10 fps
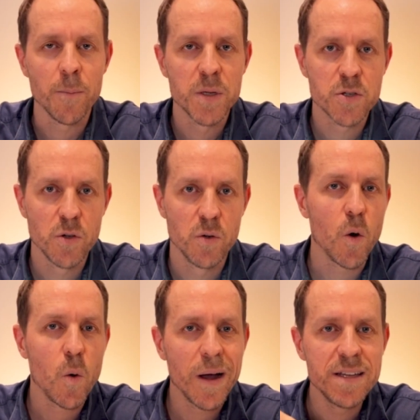Number 2,
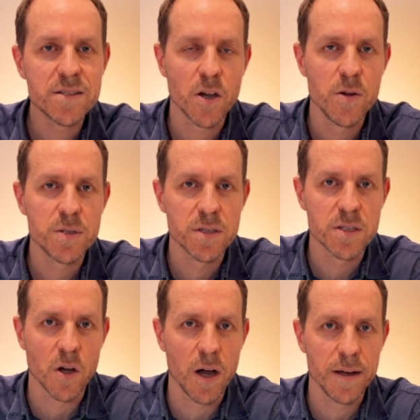always go to
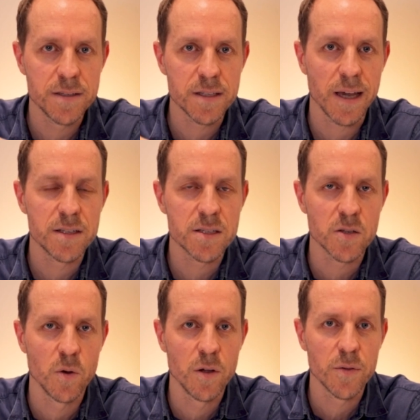site and take
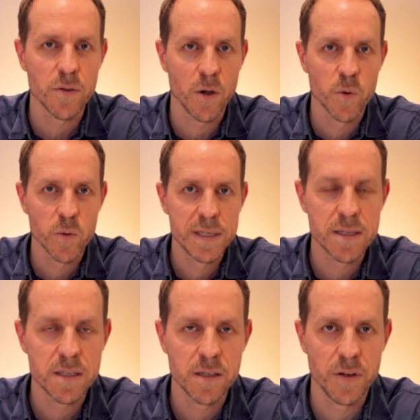soil thermal
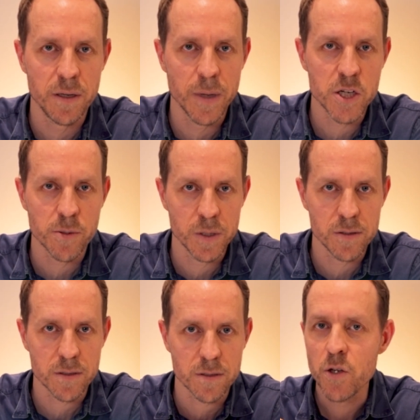resistivity
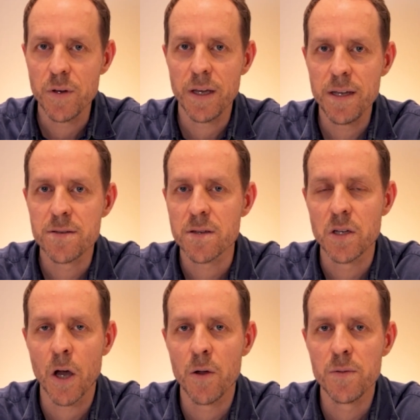measurements. You need to
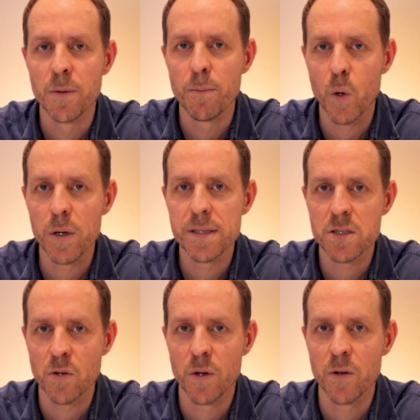know the
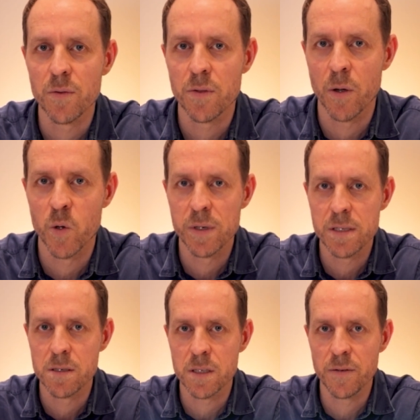moist soil thermal
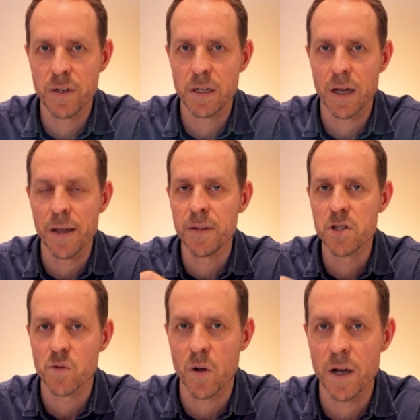resistivity and the
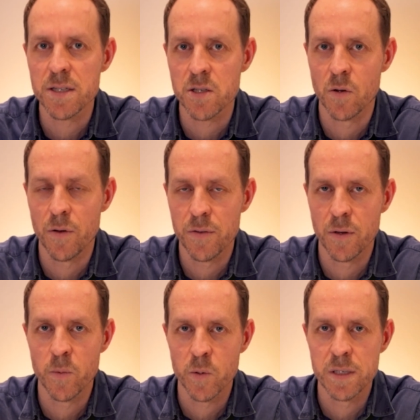dry soil
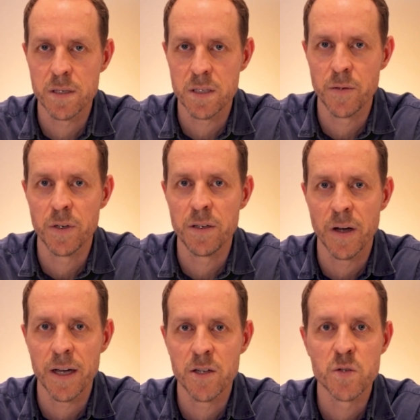thermal resistivity
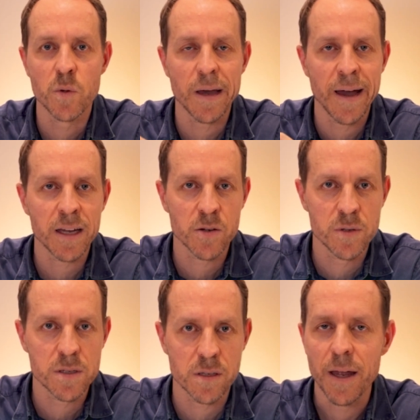values with
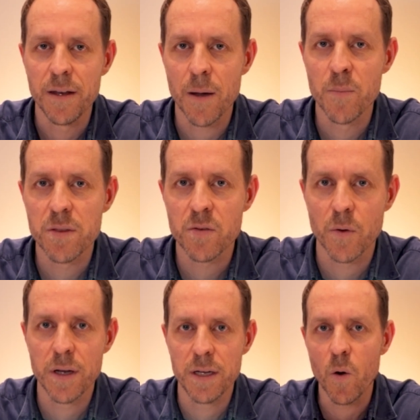accuracy. And Number
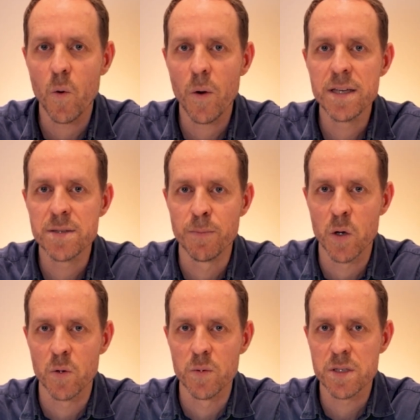3, always
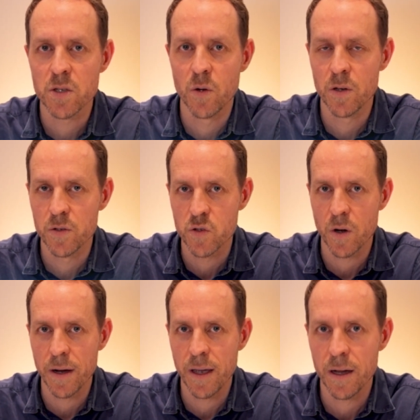model soil
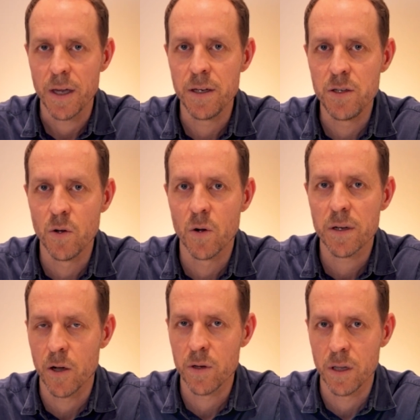dryout in your
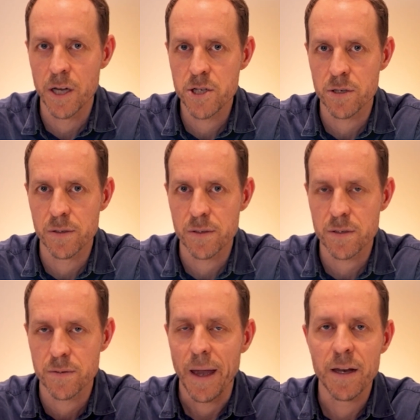
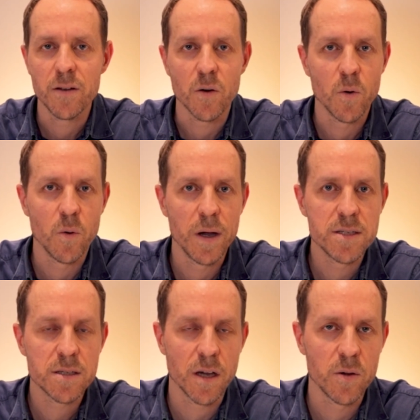calculations, and
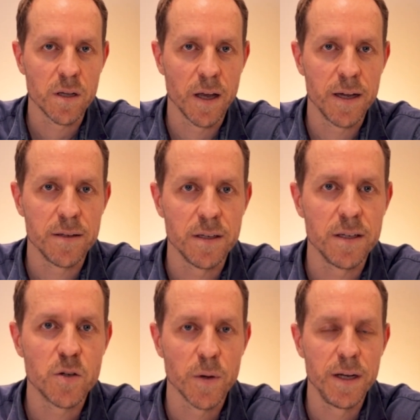always calculate the
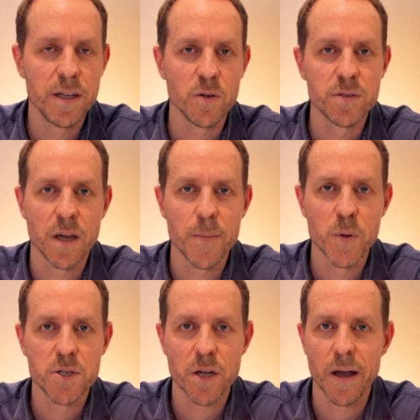critical
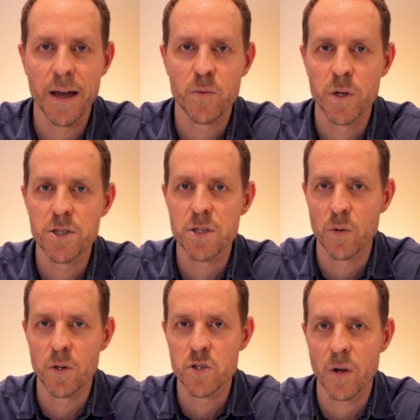temperature at which
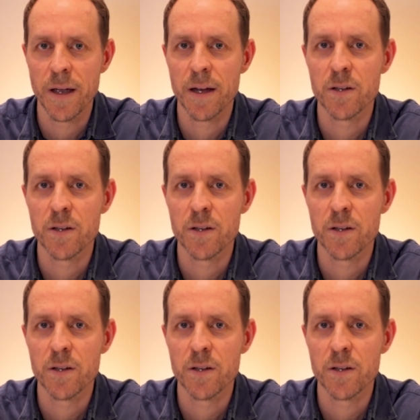soil dryout